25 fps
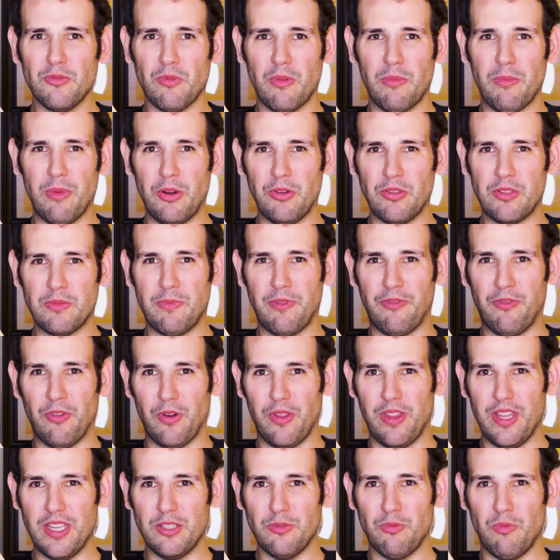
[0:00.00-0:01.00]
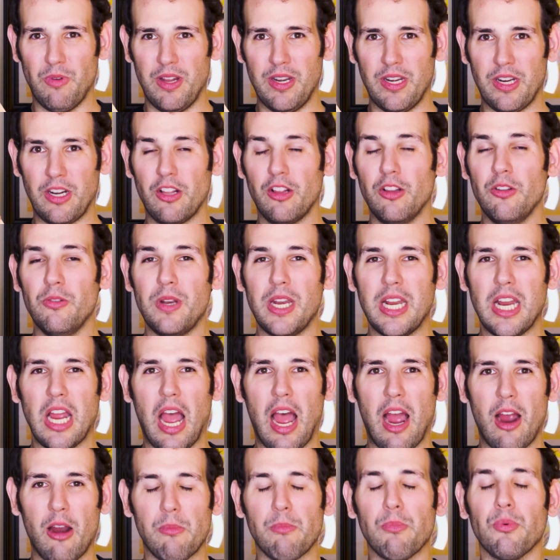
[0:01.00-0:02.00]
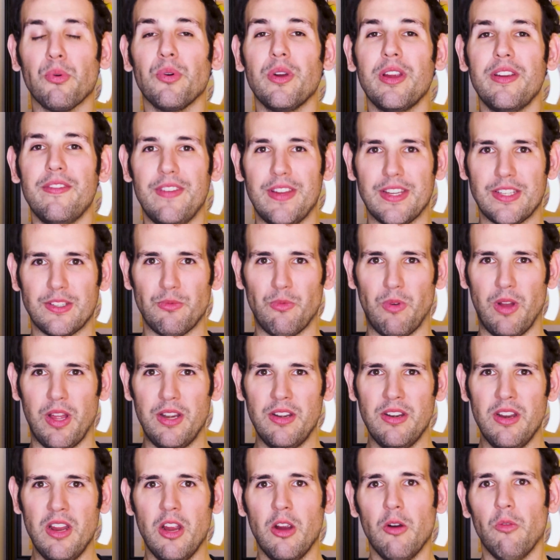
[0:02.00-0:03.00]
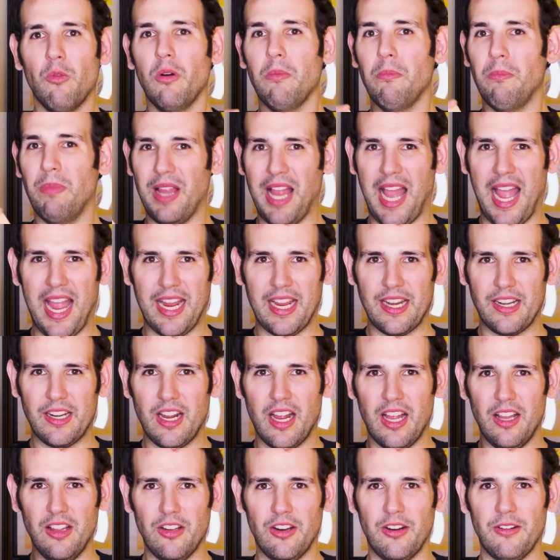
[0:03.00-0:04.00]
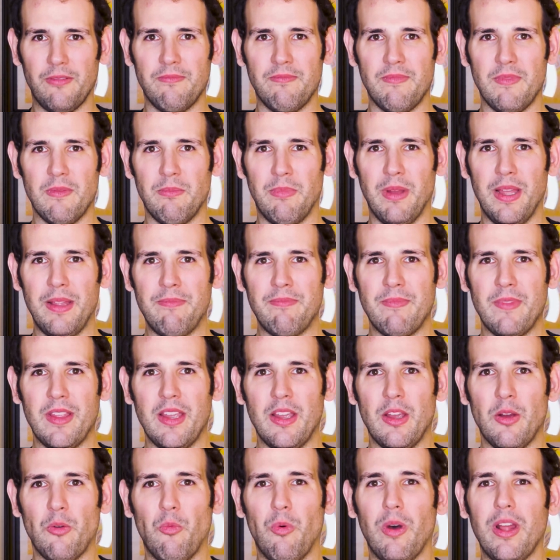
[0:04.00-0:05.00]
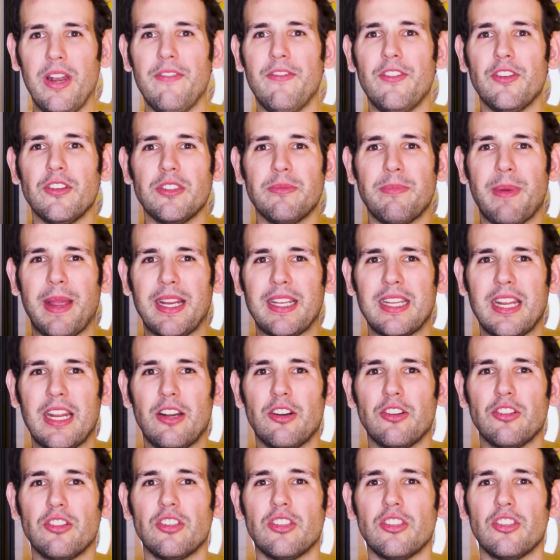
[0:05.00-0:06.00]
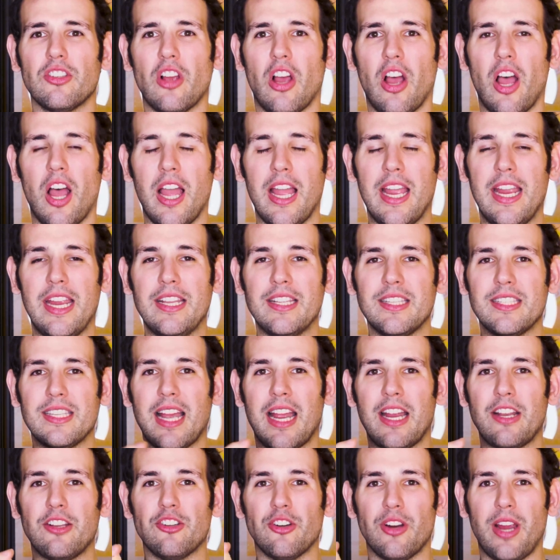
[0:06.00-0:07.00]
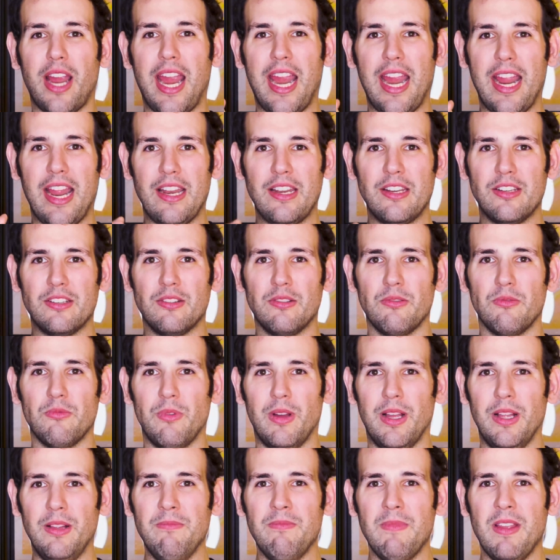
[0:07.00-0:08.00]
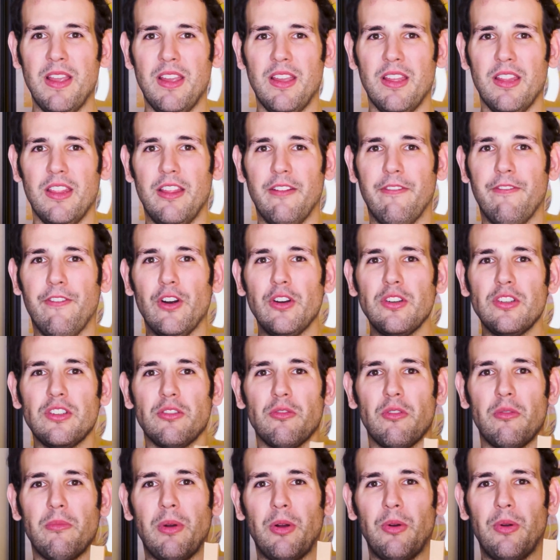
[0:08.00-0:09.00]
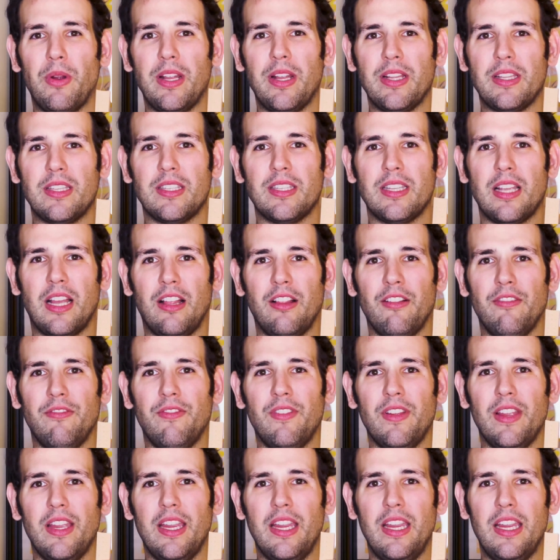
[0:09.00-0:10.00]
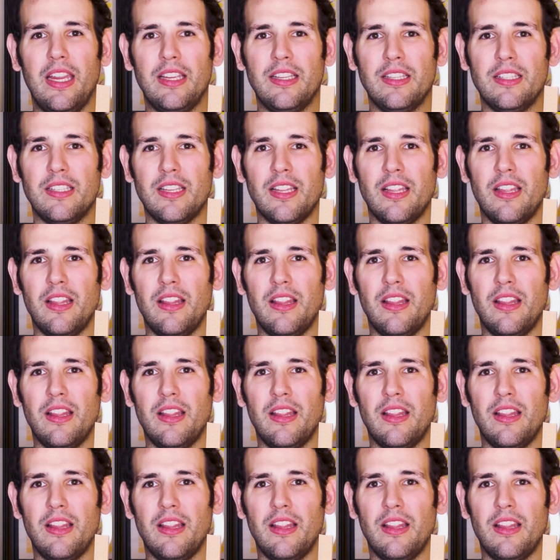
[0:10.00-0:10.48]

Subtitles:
remotes before this one, including our previous one, were black in color. But what if your spectators saw inside your hand? Well, the Versa remote itself is